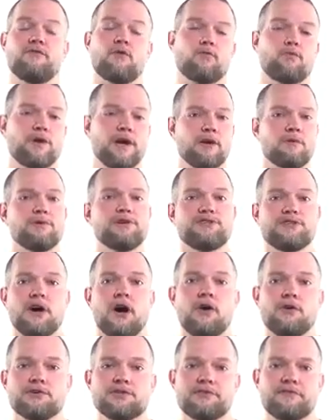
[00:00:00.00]
real
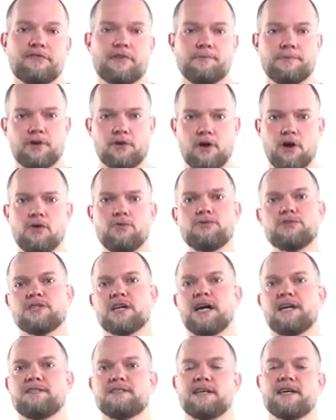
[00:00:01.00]
results from their own
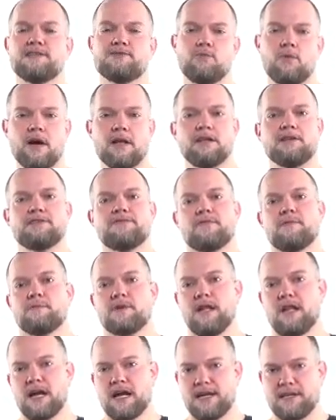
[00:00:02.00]
sites as well as from
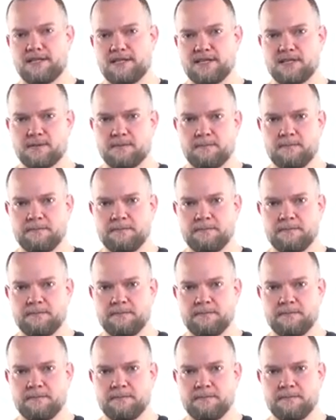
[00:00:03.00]
clients.